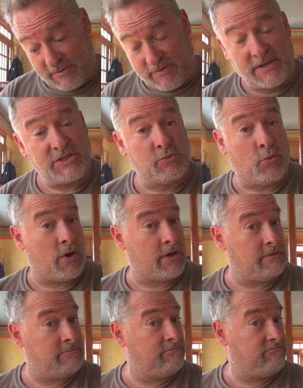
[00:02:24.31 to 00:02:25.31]
this
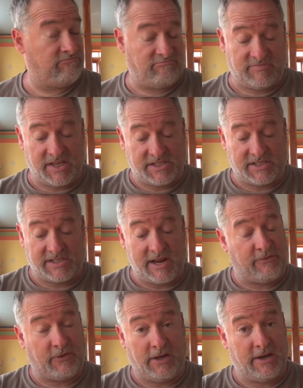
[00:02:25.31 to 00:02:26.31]
one this is
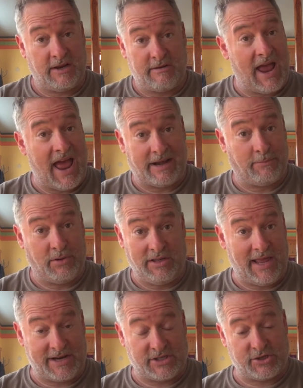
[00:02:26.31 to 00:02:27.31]
definitely Hannibal
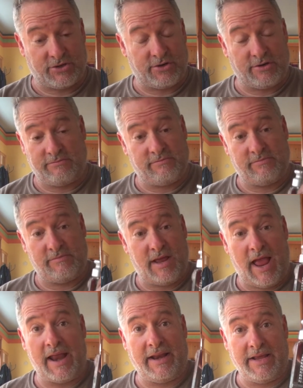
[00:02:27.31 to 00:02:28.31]
Lecter
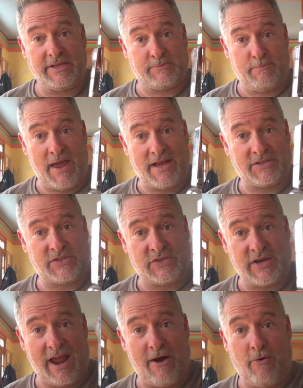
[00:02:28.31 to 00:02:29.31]
at his best.
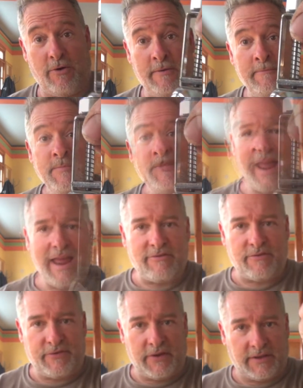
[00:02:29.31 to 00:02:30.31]
Now, I have
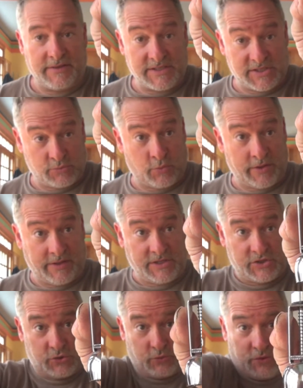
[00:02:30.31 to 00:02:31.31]
a feeling this is one of
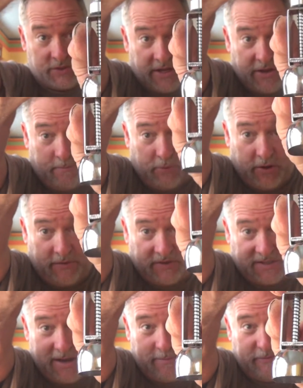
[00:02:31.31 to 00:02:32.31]
these tools that you put on the
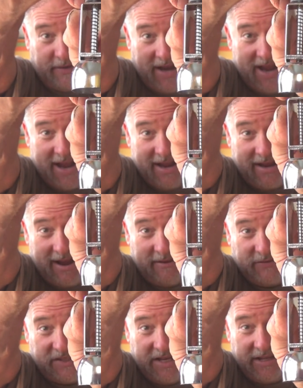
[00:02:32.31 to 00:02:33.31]
top of an egg.
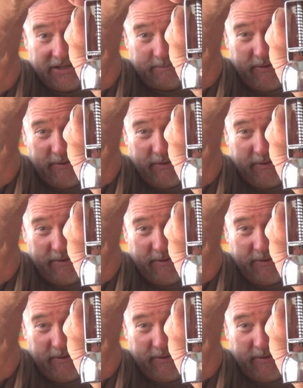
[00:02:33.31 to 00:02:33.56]
I've seen this